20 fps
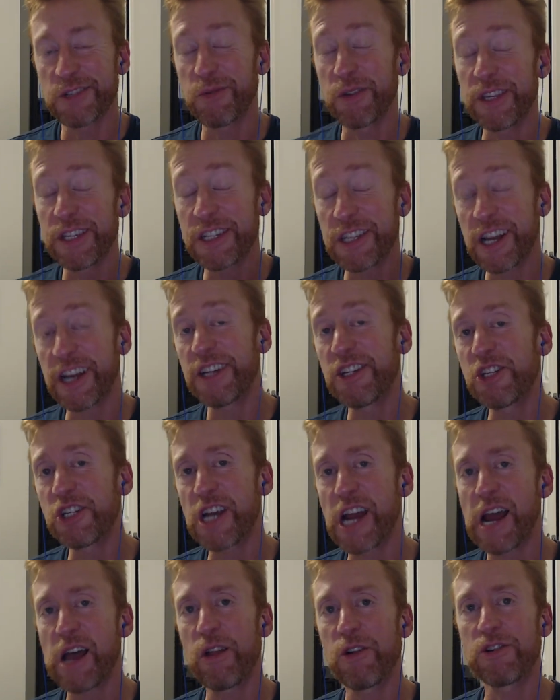Well, this guy
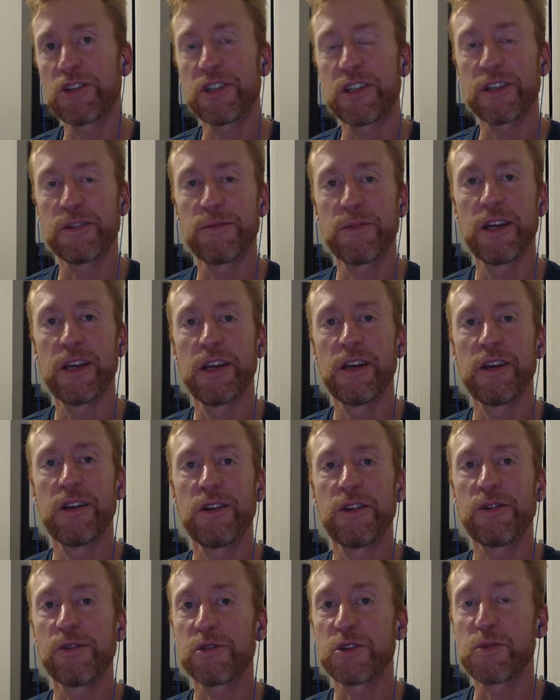challenges them
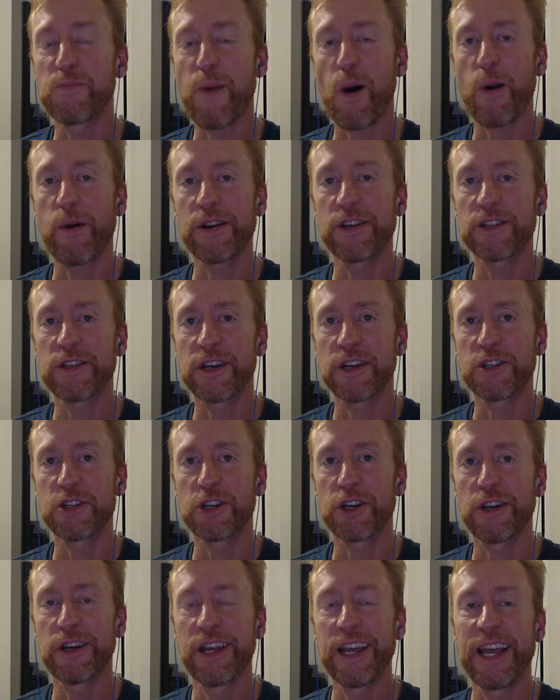to a sparring session,